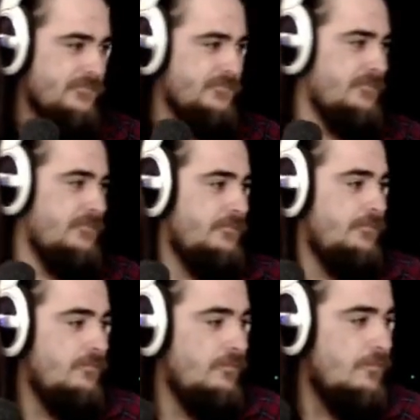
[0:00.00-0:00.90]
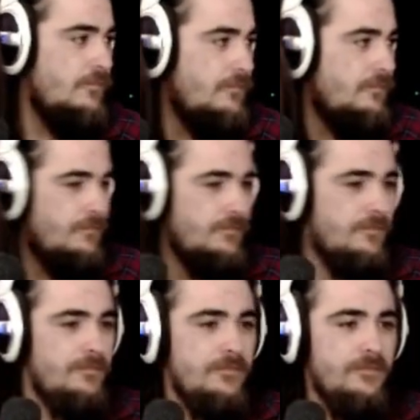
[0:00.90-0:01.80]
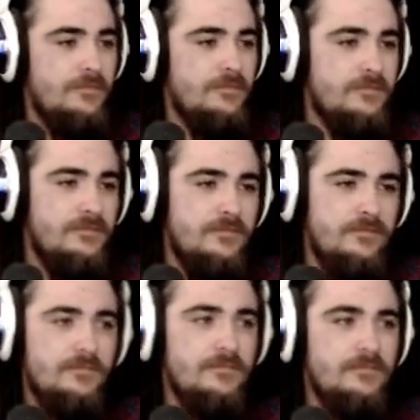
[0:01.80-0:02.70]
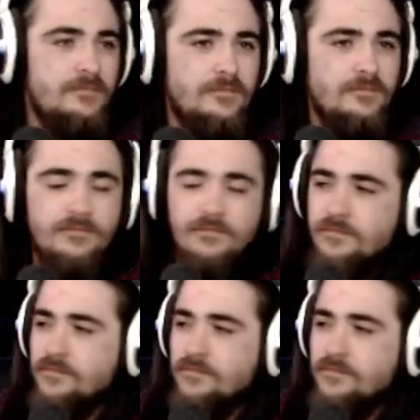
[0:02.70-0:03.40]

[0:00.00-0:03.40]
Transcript: The person shown says nothing.